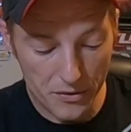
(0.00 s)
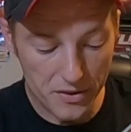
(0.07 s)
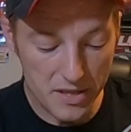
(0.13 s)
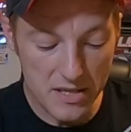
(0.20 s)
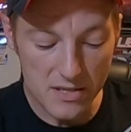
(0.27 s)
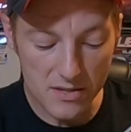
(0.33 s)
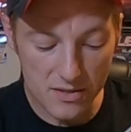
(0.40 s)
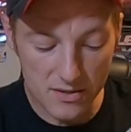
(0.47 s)

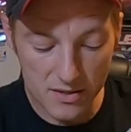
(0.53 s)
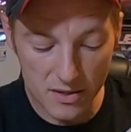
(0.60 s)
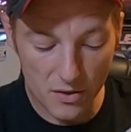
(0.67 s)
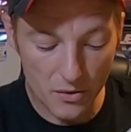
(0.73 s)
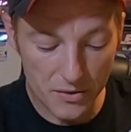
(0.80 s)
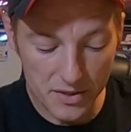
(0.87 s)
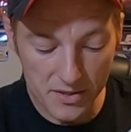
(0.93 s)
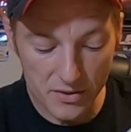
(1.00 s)
these,
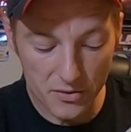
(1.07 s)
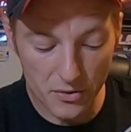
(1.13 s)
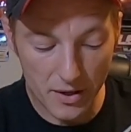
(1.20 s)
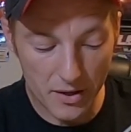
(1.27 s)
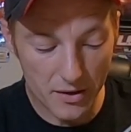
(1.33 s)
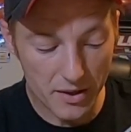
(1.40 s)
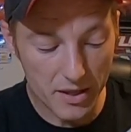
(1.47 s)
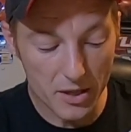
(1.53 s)
this little
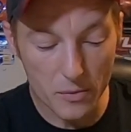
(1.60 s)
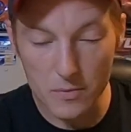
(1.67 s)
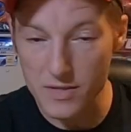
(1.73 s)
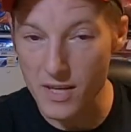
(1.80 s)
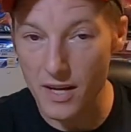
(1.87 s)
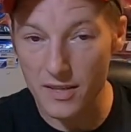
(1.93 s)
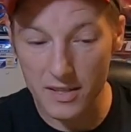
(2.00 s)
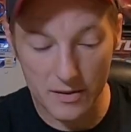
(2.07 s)
area here
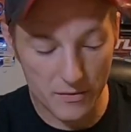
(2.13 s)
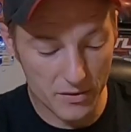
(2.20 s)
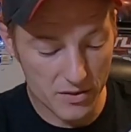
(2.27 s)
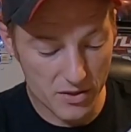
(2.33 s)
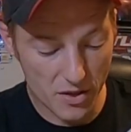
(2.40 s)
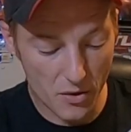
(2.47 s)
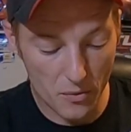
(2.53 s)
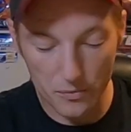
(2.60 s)
was uneven,
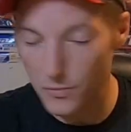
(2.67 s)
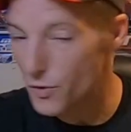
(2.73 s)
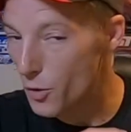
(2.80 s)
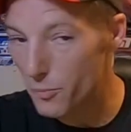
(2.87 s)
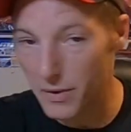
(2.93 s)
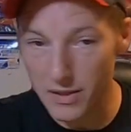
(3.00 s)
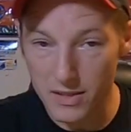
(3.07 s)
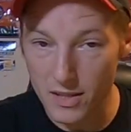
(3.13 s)
so no
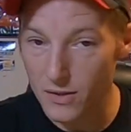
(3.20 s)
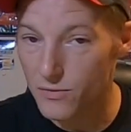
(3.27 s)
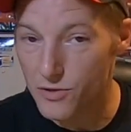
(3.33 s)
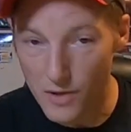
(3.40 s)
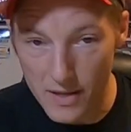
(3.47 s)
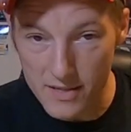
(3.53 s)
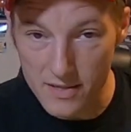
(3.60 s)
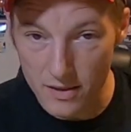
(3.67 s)
big deal.
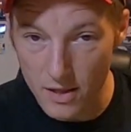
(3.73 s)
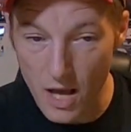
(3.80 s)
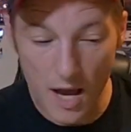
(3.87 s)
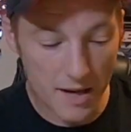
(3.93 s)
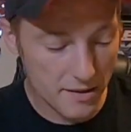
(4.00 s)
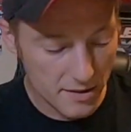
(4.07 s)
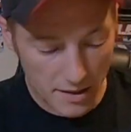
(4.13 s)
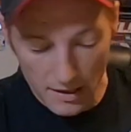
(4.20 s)
Trace a
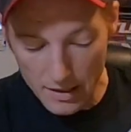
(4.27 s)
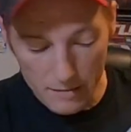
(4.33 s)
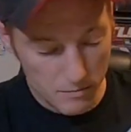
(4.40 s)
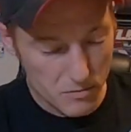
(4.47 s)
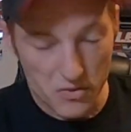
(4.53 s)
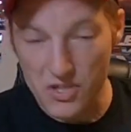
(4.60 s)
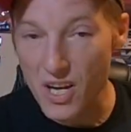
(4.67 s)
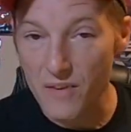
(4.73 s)
line,
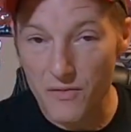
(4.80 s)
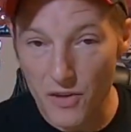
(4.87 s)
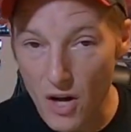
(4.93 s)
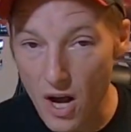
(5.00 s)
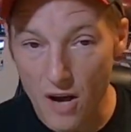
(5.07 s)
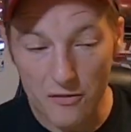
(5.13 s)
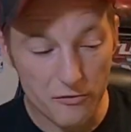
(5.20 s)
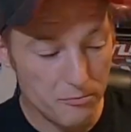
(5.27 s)
shave it
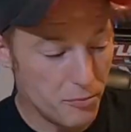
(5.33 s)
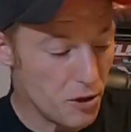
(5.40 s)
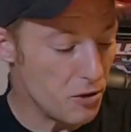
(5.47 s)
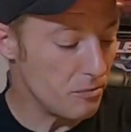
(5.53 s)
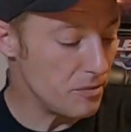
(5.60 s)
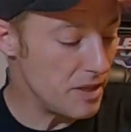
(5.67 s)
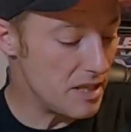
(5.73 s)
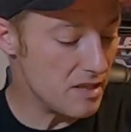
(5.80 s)
off,
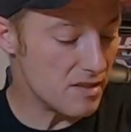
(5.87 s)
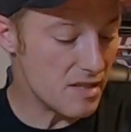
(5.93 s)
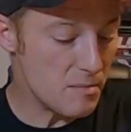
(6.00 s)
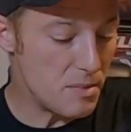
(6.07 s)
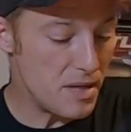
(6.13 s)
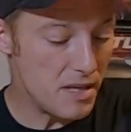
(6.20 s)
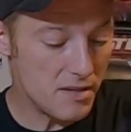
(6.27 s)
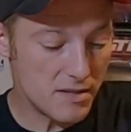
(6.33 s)
boom, easy
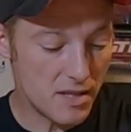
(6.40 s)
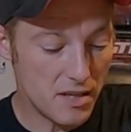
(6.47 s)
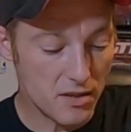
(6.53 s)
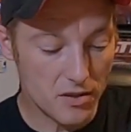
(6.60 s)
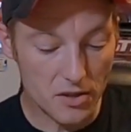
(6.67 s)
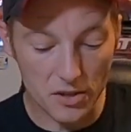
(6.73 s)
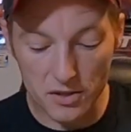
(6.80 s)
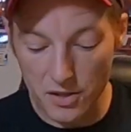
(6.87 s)
peasy,
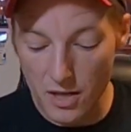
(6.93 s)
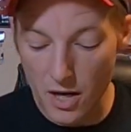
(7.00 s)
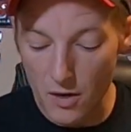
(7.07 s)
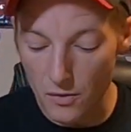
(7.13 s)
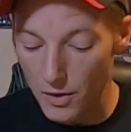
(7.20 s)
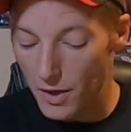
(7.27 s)
good to go.